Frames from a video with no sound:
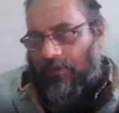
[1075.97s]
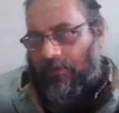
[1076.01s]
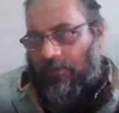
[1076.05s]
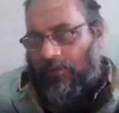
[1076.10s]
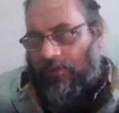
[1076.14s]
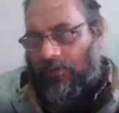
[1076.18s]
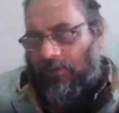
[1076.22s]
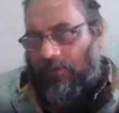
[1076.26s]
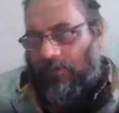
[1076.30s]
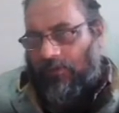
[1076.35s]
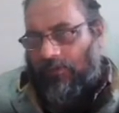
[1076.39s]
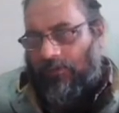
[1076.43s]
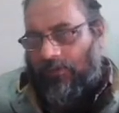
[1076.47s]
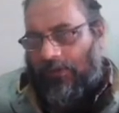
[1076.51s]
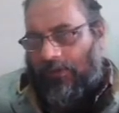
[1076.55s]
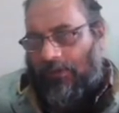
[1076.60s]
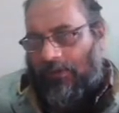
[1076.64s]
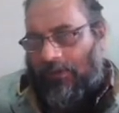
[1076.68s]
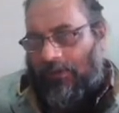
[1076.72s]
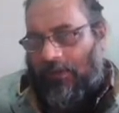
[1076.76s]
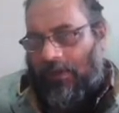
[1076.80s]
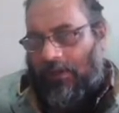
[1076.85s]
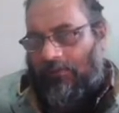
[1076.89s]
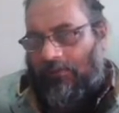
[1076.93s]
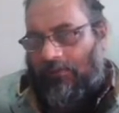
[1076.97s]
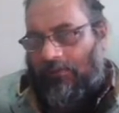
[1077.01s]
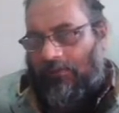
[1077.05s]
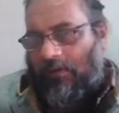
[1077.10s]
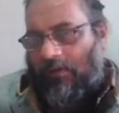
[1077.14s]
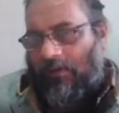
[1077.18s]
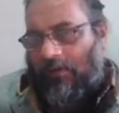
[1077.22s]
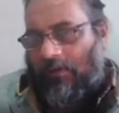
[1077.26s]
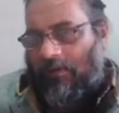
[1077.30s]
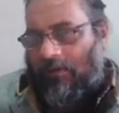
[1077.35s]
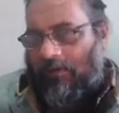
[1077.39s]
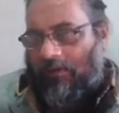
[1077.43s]
So first I
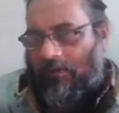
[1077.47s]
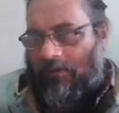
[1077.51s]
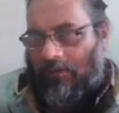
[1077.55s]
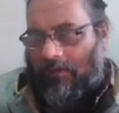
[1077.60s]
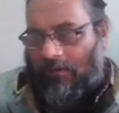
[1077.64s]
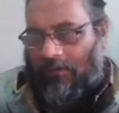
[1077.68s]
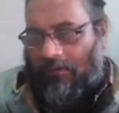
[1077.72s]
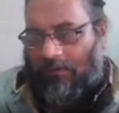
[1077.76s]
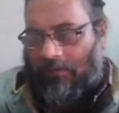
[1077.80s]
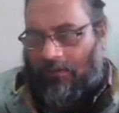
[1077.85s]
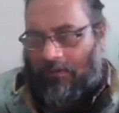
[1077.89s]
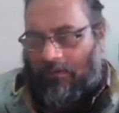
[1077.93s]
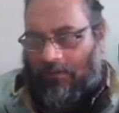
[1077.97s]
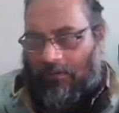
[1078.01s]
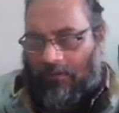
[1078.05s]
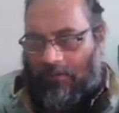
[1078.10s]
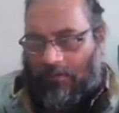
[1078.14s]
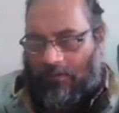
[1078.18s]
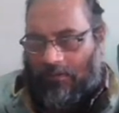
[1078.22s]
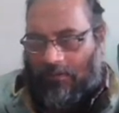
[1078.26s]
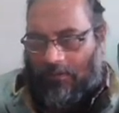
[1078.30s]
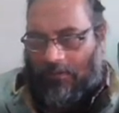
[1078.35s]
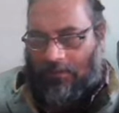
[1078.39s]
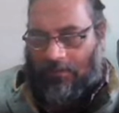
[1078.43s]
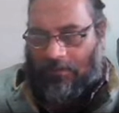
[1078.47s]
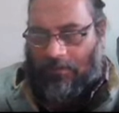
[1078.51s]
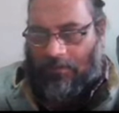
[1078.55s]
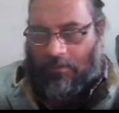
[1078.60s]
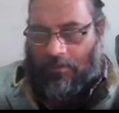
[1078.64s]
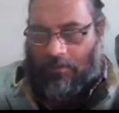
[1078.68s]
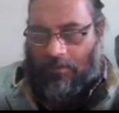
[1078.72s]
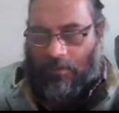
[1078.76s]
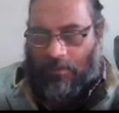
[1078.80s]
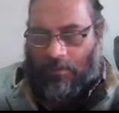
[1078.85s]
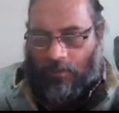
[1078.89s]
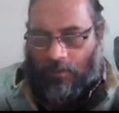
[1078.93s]
will
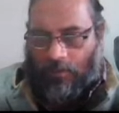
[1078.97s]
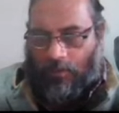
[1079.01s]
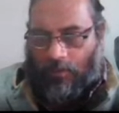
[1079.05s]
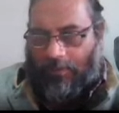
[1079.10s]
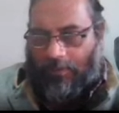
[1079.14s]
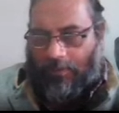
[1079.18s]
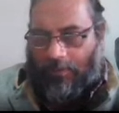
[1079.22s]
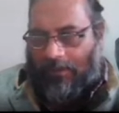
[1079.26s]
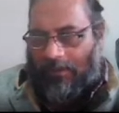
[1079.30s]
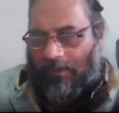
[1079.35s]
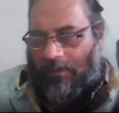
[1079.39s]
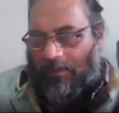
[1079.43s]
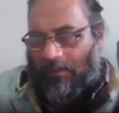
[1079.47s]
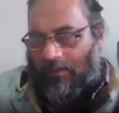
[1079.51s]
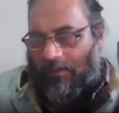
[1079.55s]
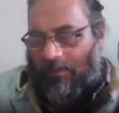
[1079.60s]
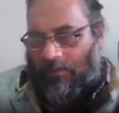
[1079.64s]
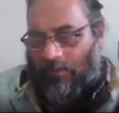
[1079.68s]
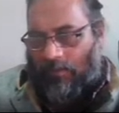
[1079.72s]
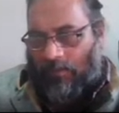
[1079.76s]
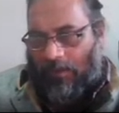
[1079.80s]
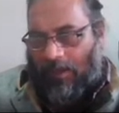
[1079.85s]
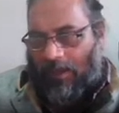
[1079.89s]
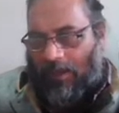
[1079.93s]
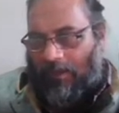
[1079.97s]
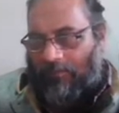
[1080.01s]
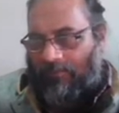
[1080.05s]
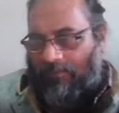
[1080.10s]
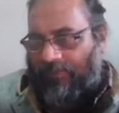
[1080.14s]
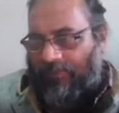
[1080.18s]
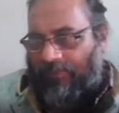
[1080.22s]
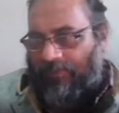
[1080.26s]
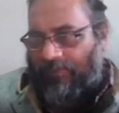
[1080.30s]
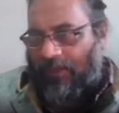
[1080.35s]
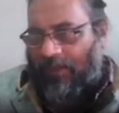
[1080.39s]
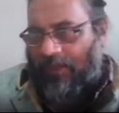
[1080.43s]
load my
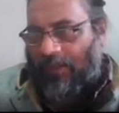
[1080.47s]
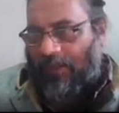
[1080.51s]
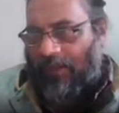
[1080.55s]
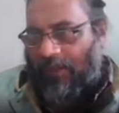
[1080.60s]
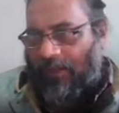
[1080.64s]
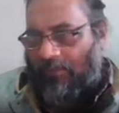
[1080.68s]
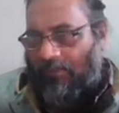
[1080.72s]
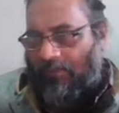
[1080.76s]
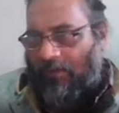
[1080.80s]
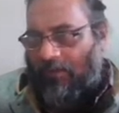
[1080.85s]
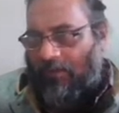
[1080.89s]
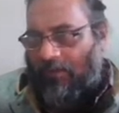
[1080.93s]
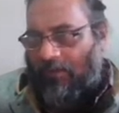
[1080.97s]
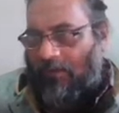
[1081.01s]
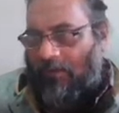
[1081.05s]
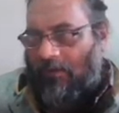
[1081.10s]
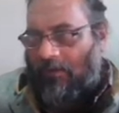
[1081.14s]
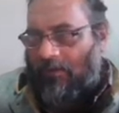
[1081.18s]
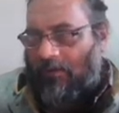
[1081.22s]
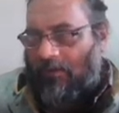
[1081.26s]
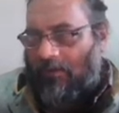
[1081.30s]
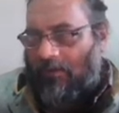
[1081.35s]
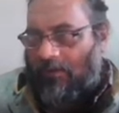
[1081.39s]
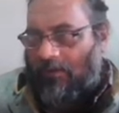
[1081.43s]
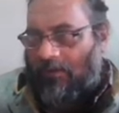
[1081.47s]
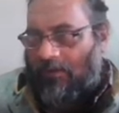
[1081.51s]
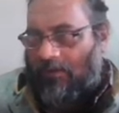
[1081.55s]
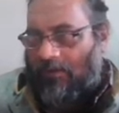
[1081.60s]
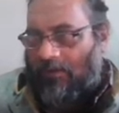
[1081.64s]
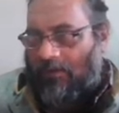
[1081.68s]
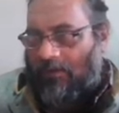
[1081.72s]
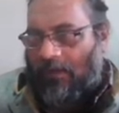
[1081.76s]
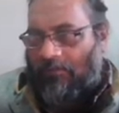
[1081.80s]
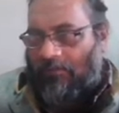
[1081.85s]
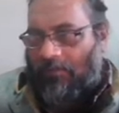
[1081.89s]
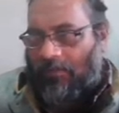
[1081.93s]
program, then I will
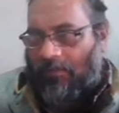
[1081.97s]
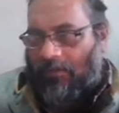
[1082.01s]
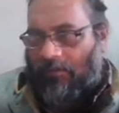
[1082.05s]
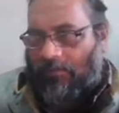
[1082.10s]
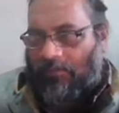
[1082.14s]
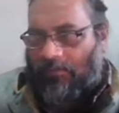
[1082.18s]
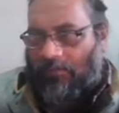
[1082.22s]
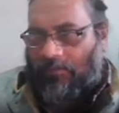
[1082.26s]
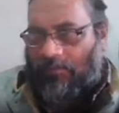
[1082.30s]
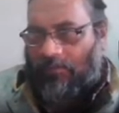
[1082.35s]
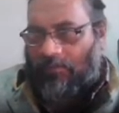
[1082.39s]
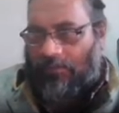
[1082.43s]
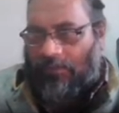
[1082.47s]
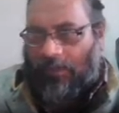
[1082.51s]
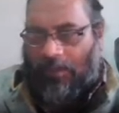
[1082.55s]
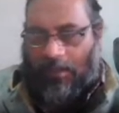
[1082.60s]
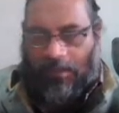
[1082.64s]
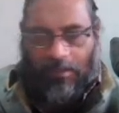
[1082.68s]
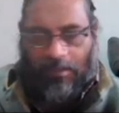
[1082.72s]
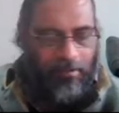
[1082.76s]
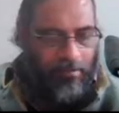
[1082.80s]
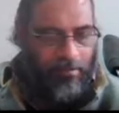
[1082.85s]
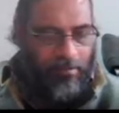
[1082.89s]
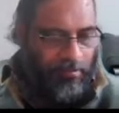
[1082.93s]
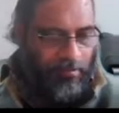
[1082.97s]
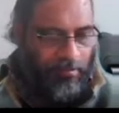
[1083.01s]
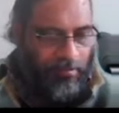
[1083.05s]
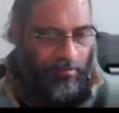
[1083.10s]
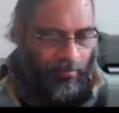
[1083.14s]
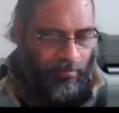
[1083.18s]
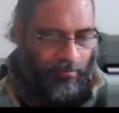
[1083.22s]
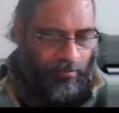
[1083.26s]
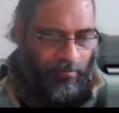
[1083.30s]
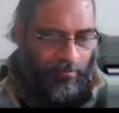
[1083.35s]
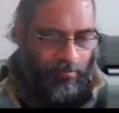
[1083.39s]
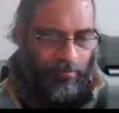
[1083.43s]
transfer from secondary
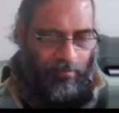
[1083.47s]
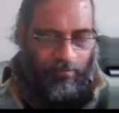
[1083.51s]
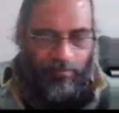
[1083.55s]
storage to